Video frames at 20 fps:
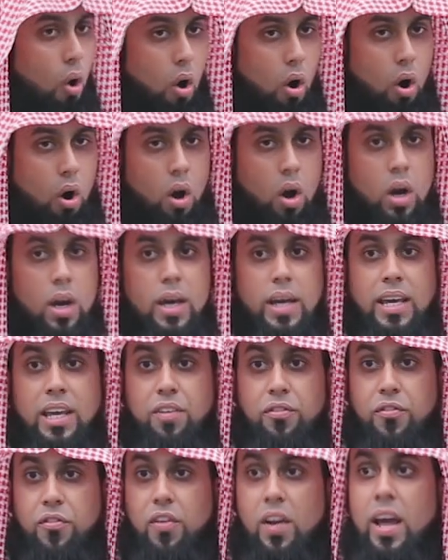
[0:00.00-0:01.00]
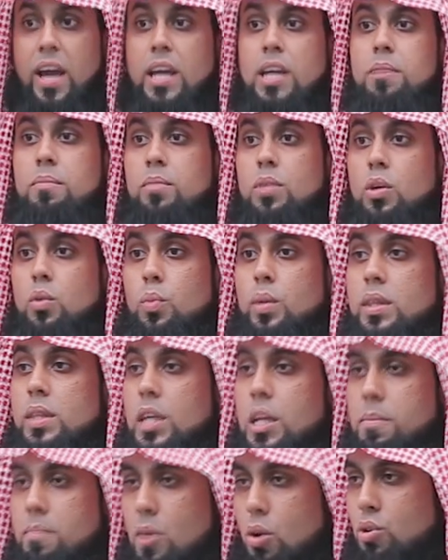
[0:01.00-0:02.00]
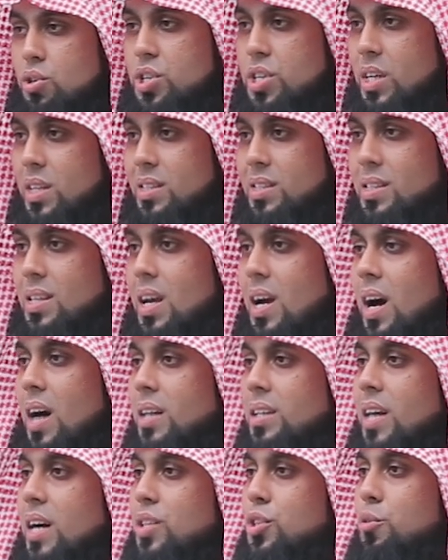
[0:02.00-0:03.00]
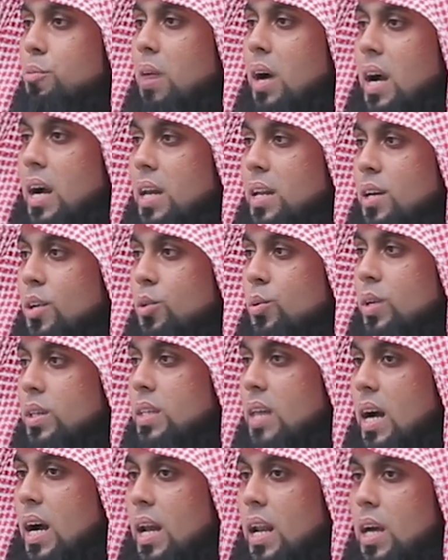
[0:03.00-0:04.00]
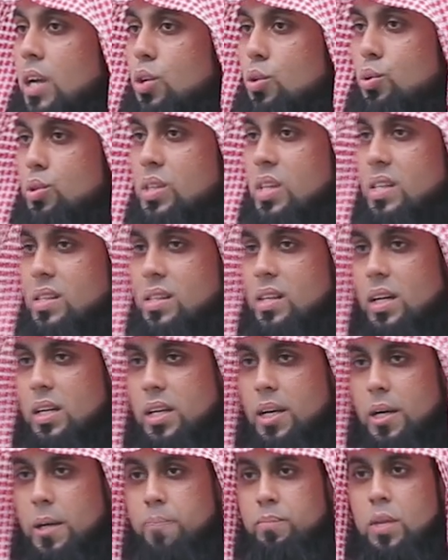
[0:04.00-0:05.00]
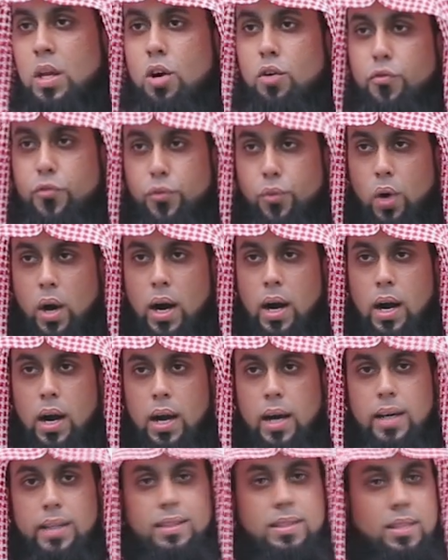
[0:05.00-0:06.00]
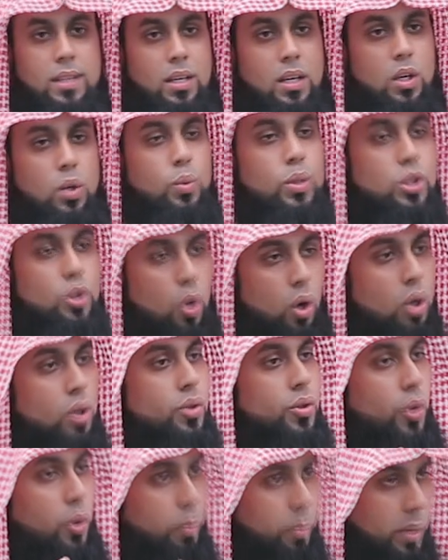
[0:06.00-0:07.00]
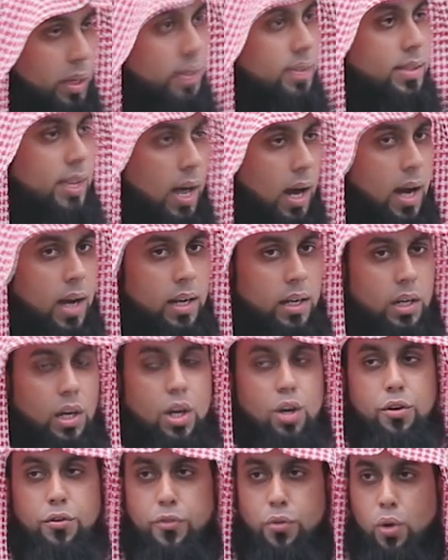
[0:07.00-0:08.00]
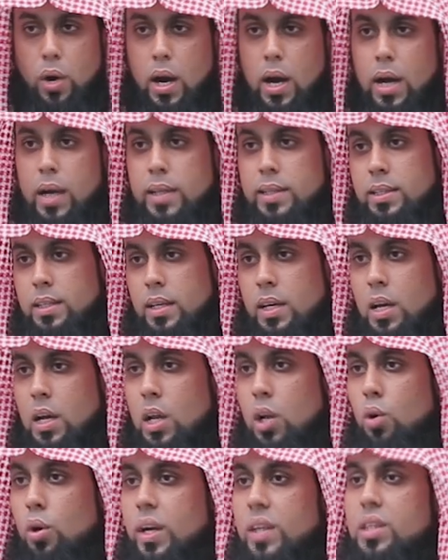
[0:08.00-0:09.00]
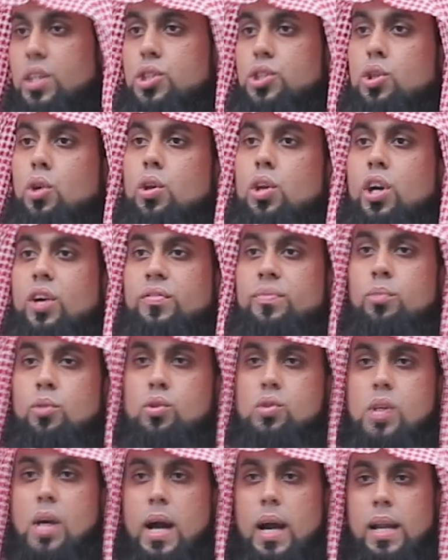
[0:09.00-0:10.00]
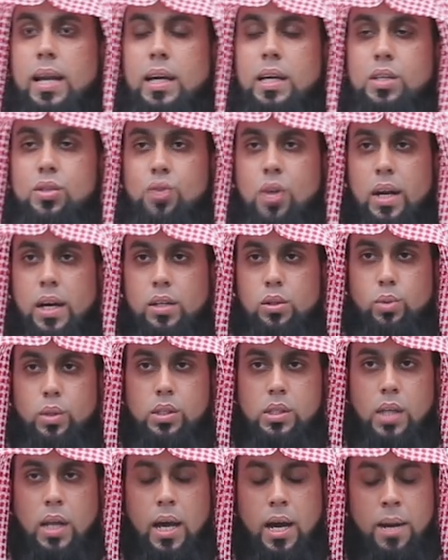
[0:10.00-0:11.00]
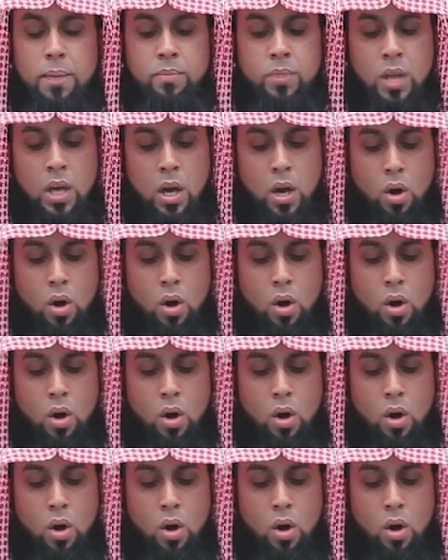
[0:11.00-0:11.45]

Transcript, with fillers: or inflamed with emotions, Allah subhanahu wa ta'ala uses the term fu'ad, which also means heart. Fu'ad. Look at the story of Musa alayhi salatu wasalam.